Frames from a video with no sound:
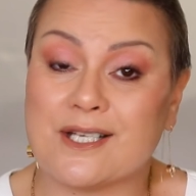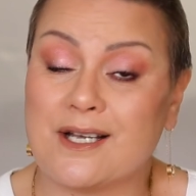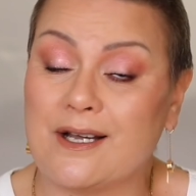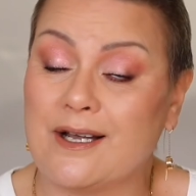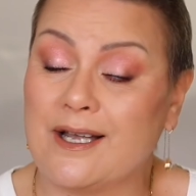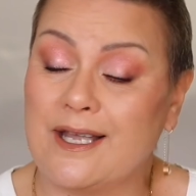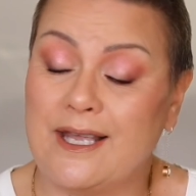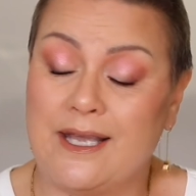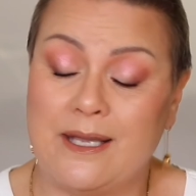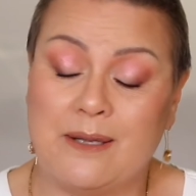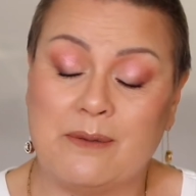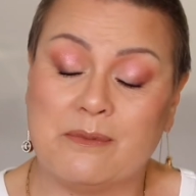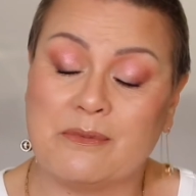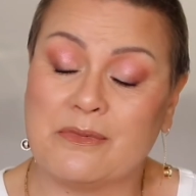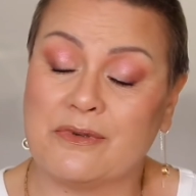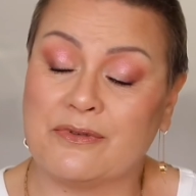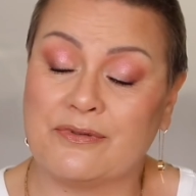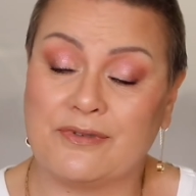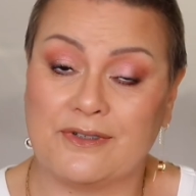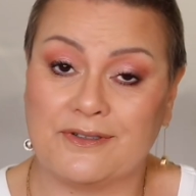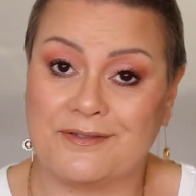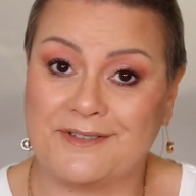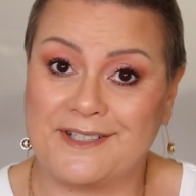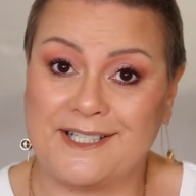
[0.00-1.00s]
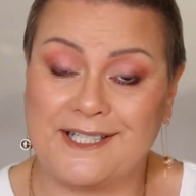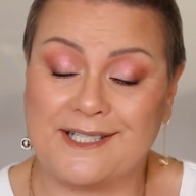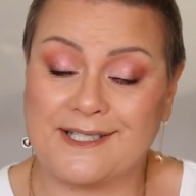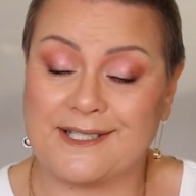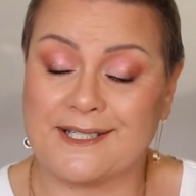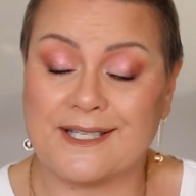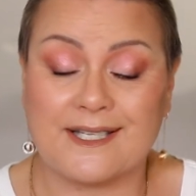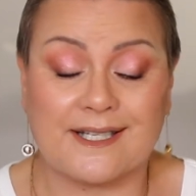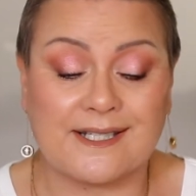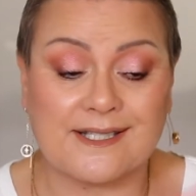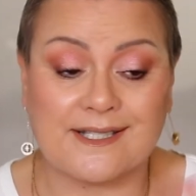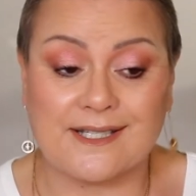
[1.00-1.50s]
I am
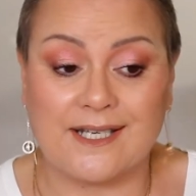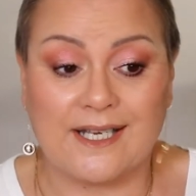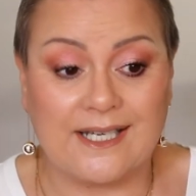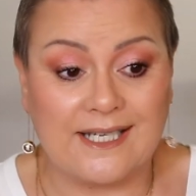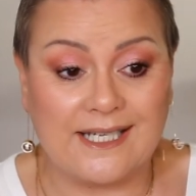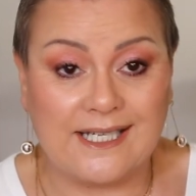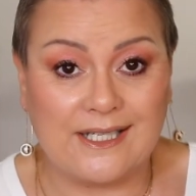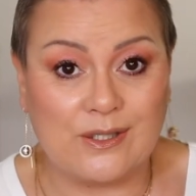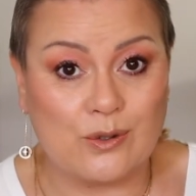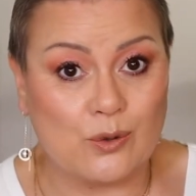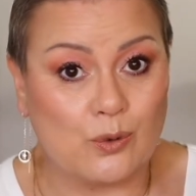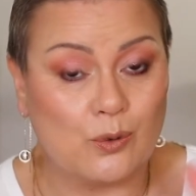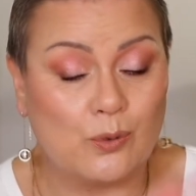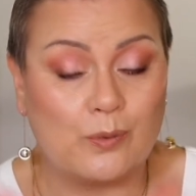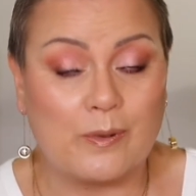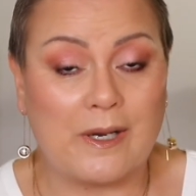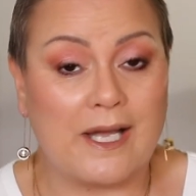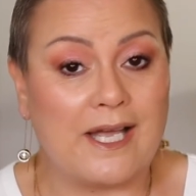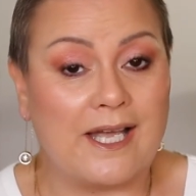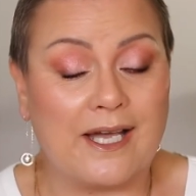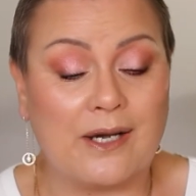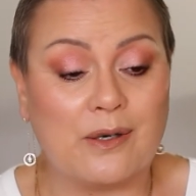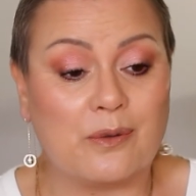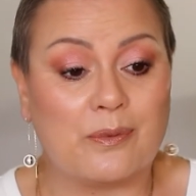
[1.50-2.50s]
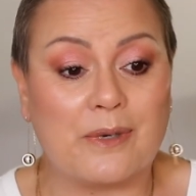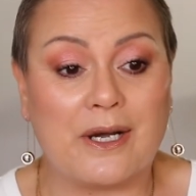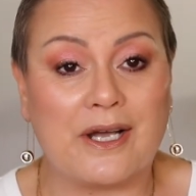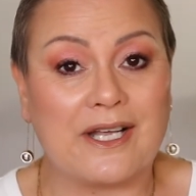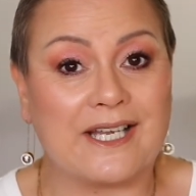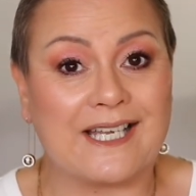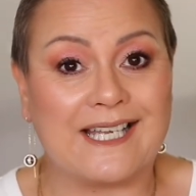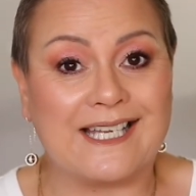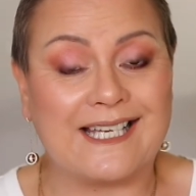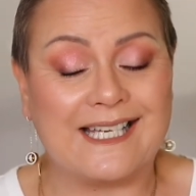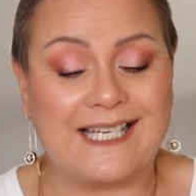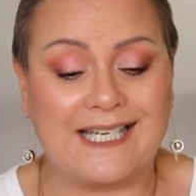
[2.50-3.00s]
56, I need all my help I
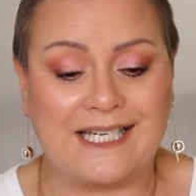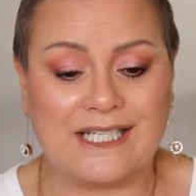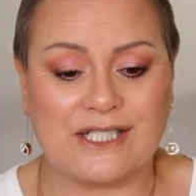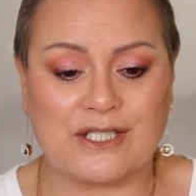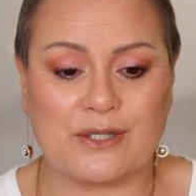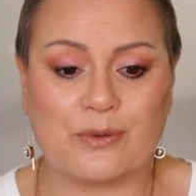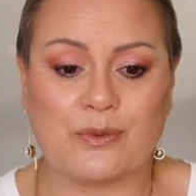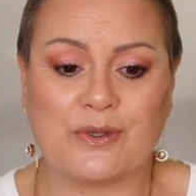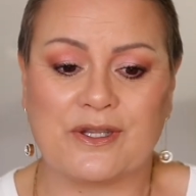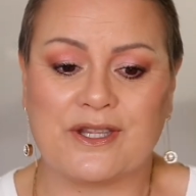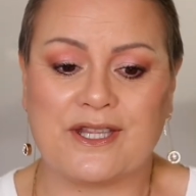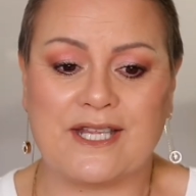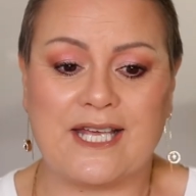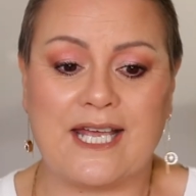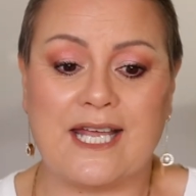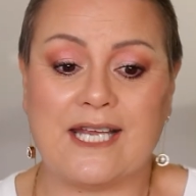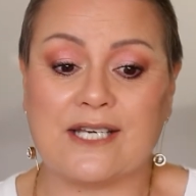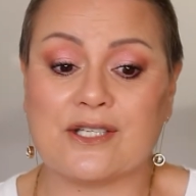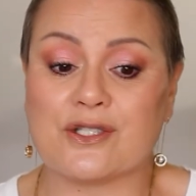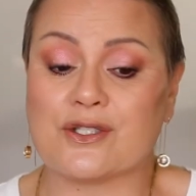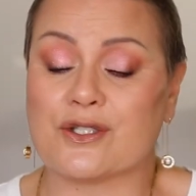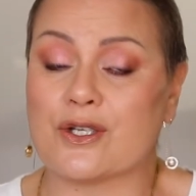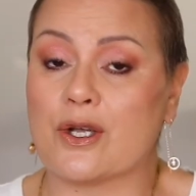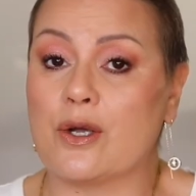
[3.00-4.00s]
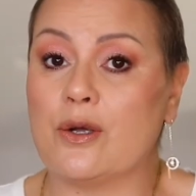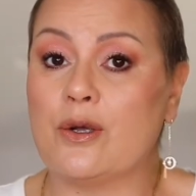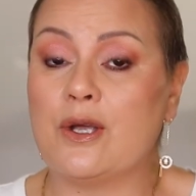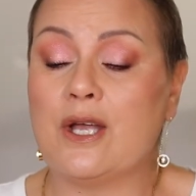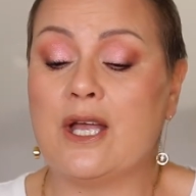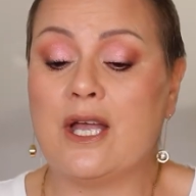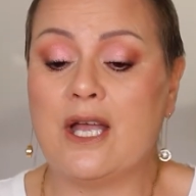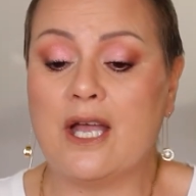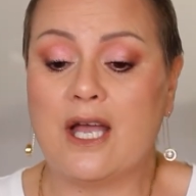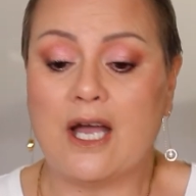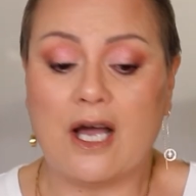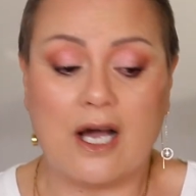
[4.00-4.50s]
can get with that. So
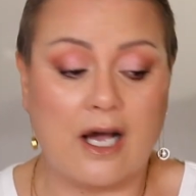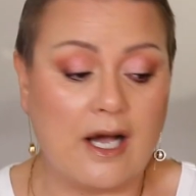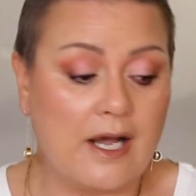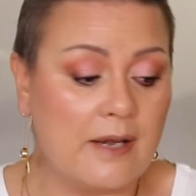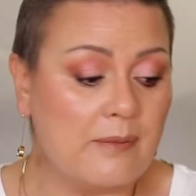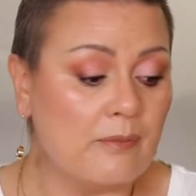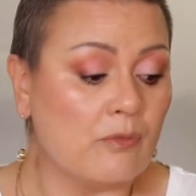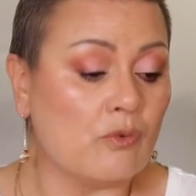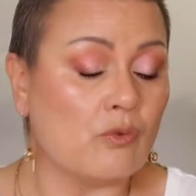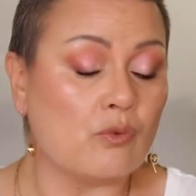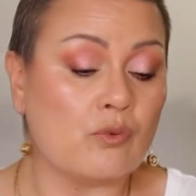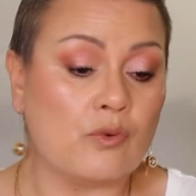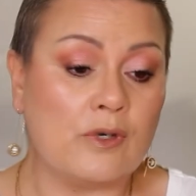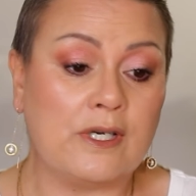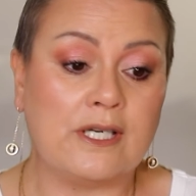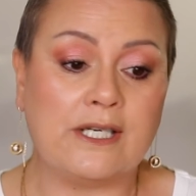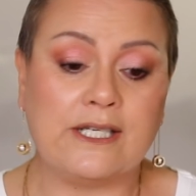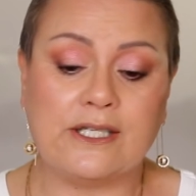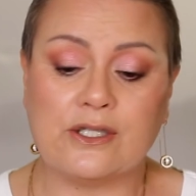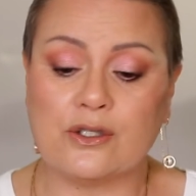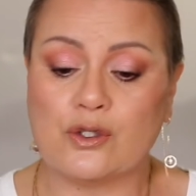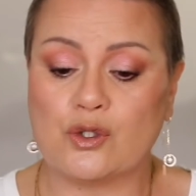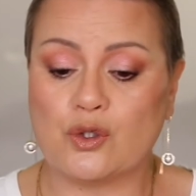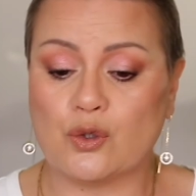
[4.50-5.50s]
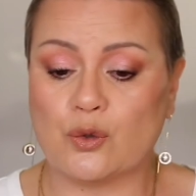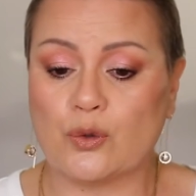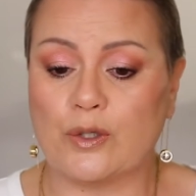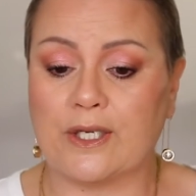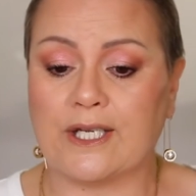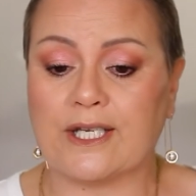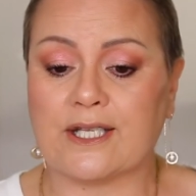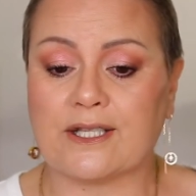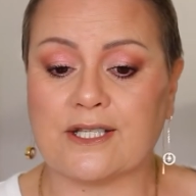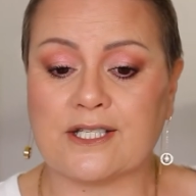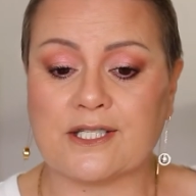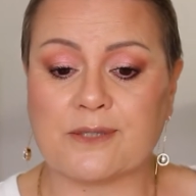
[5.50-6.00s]
I'm really
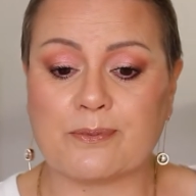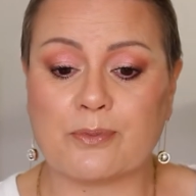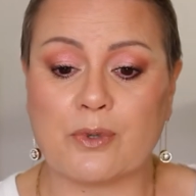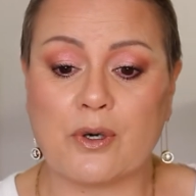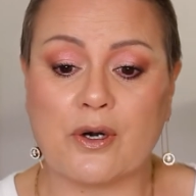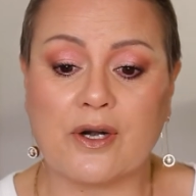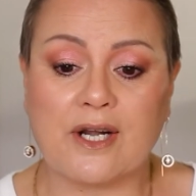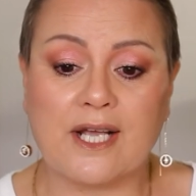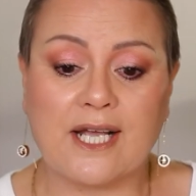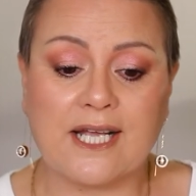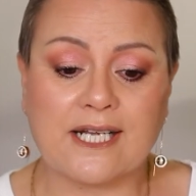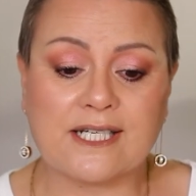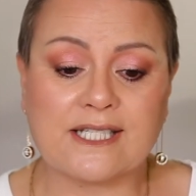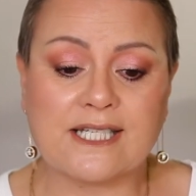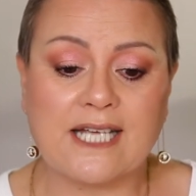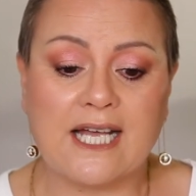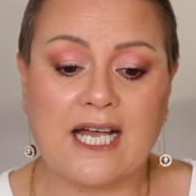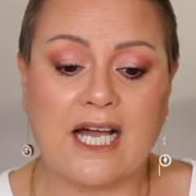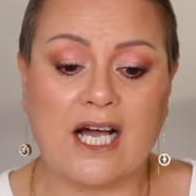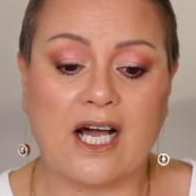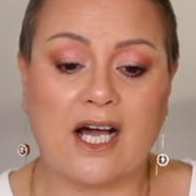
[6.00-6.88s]
enjoying this product.